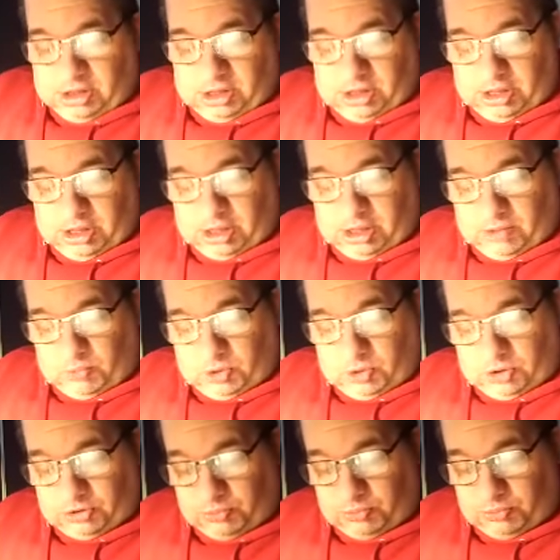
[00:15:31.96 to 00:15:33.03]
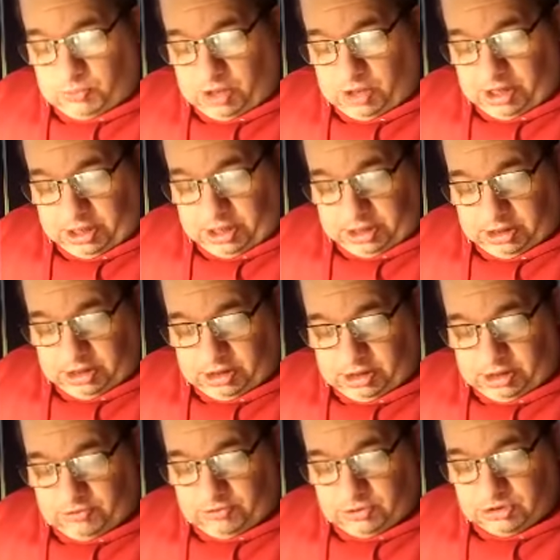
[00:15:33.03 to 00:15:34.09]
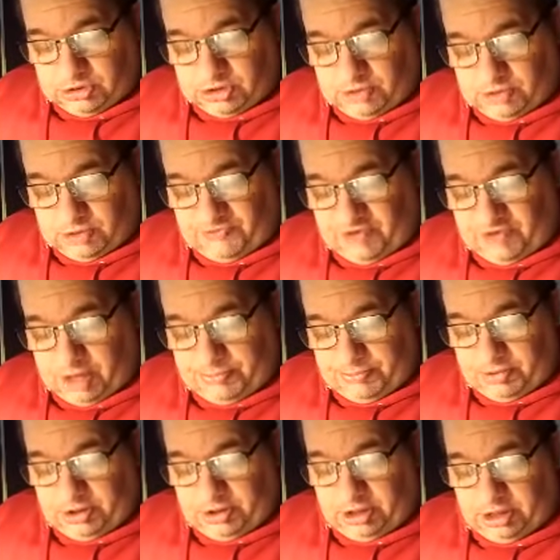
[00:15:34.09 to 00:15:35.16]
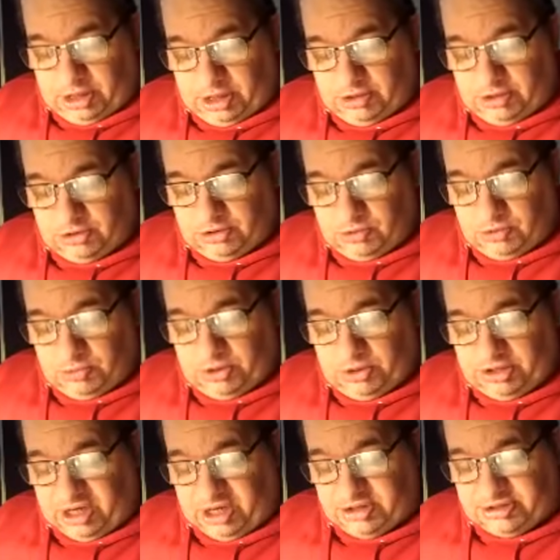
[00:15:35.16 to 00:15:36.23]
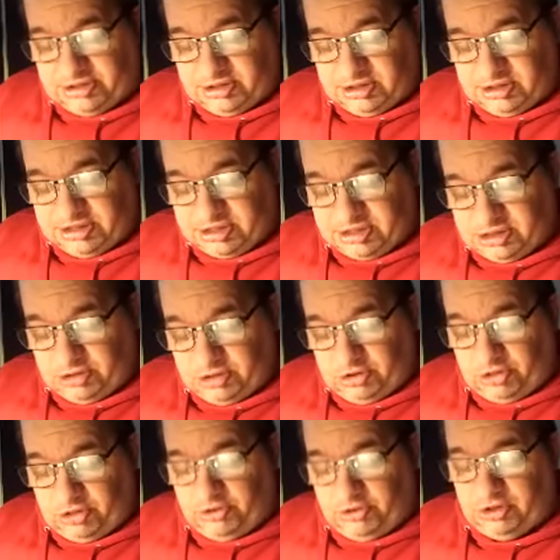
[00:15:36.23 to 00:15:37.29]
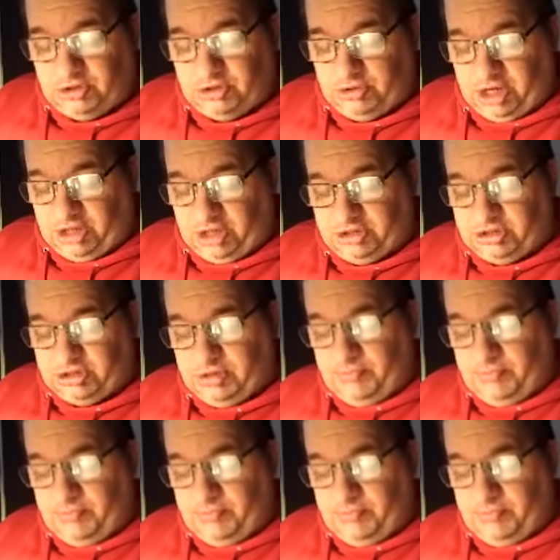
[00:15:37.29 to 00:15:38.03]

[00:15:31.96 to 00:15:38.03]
And worldwide, it grossed $5,901,632.